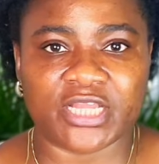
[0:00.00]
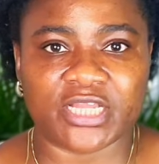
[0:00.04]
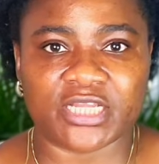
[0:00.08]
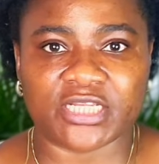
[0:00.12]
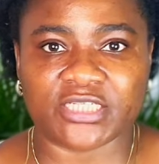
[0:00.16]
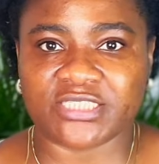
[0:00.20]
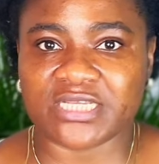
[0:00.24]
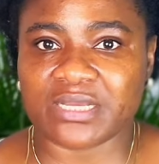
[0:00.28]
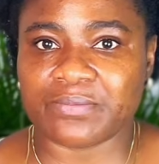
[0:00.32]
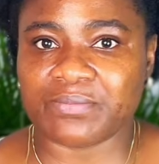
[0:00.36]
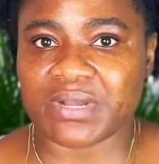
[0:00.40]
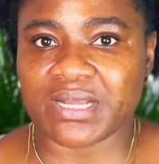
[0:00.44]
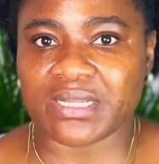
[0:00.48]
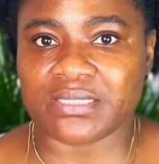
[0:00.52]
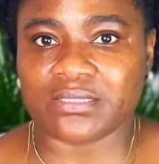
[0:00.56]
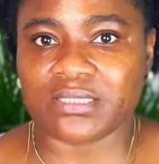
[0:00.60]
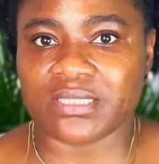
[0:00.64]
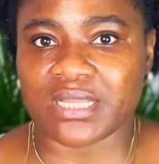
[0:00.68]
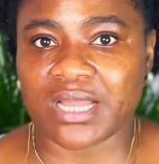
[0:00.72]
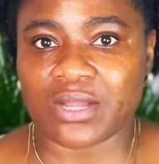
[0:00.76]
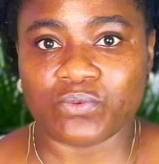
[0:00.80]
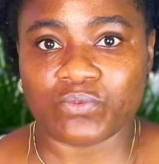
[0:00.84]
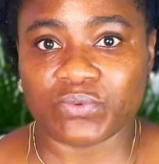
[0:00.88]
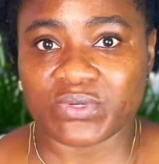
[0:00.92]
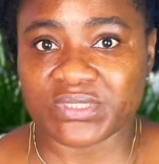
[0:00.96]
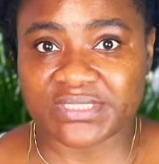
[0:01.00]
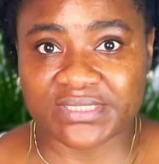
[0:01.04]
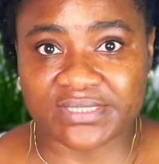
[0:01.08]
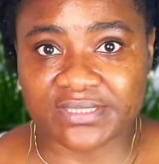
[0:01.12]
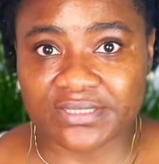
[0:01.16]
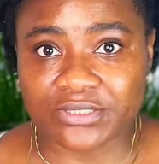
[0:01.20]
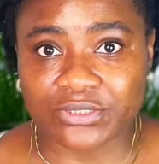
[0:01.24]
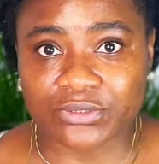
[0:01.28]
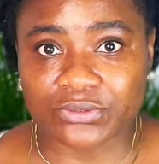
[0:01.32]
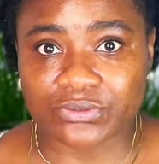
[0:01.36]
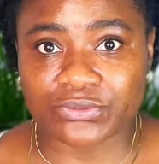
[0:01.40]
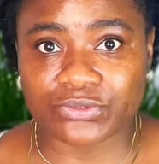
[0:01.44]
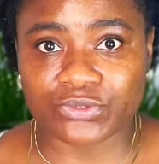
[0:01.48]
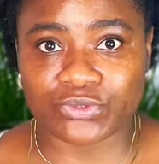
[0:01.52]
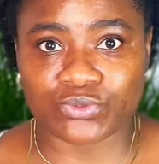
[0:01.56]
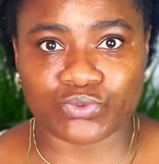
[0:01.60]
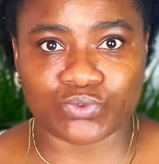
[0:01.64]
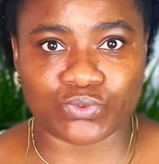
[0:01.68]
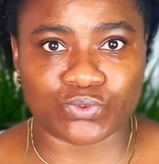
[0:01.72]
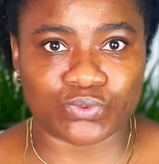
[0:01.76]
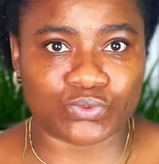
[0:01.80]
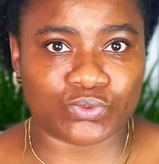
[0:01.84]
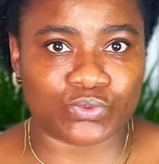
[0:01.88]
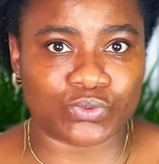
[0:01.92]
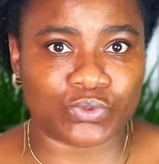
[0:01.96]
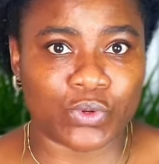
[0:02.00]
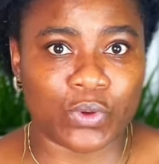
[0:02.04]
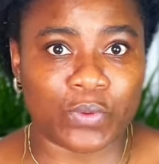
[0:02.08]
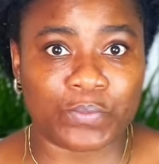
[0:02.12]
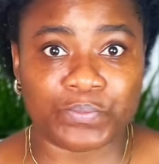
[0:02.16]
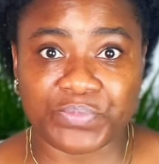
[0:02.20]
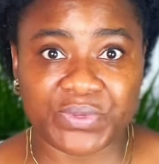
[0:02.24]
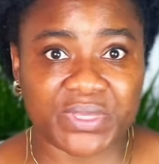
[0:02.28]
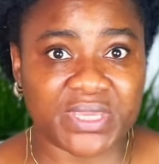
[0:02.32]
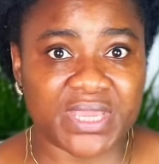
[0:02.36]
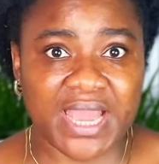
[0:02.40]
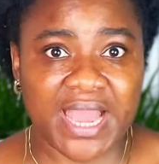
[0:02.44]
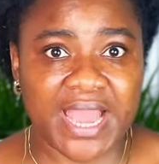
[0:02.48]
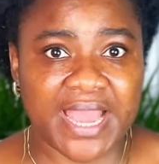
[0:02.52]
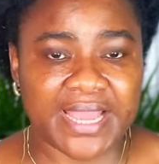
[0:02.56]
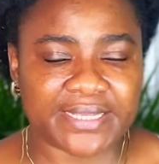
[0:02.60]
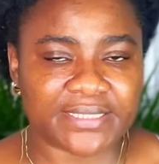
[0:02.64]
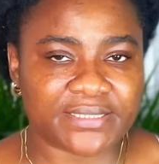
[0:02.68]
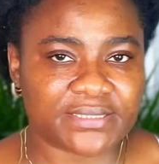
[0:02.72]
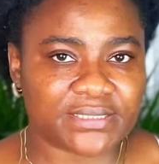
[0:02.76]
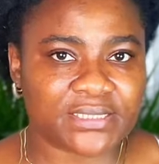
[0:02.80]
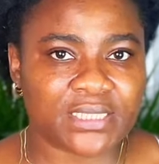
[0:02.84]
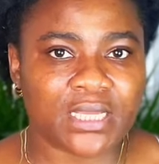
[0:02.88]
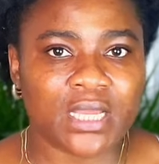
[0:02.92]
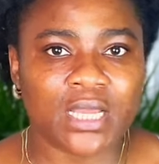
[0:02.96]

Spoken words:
German language skills to be eins.